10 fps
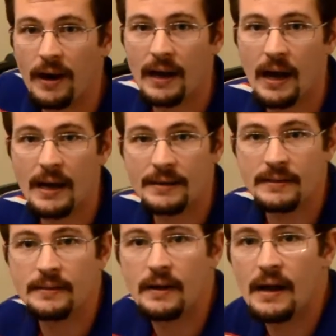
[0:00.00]
I got,
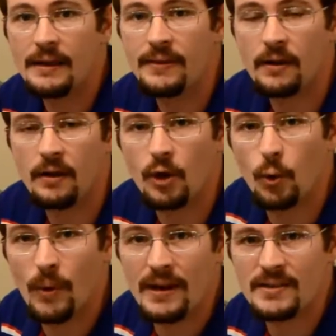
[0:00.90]
I think, on
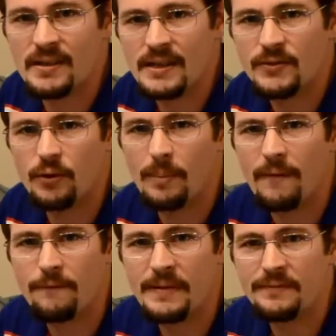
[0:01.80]
Craigslist for
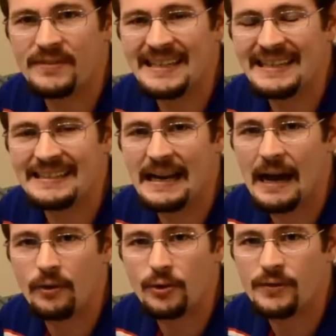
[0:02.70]
about $15
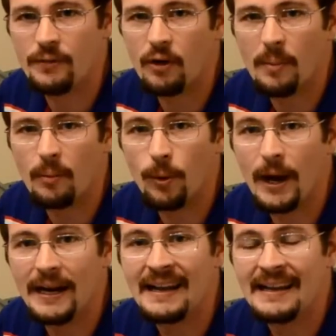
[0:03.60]
if I remember
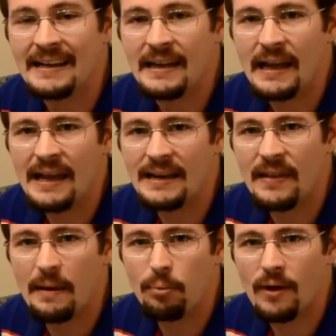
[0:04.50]
right. And in
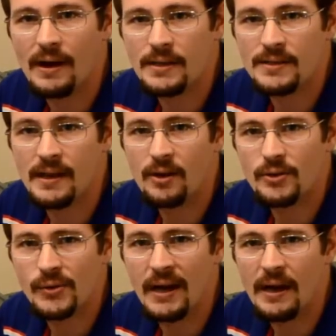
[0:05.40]
that price, I
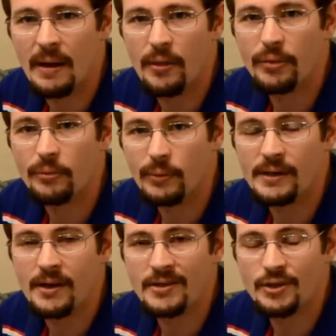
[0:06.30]
also got about 3
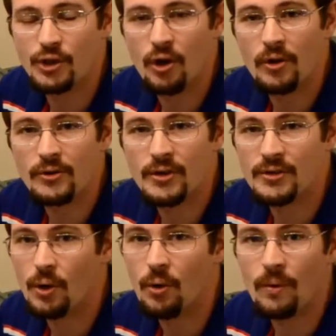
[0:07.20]
dozen jars.
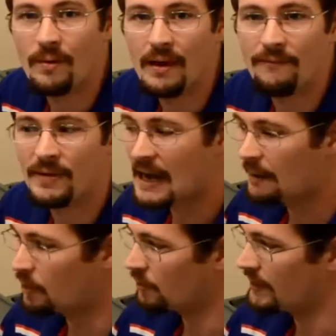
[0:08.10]
So,
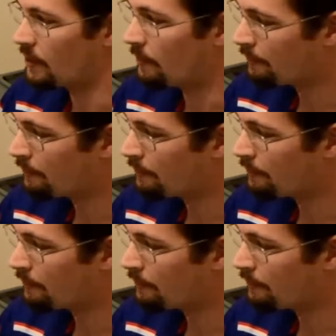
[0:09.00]
phenomenal deal.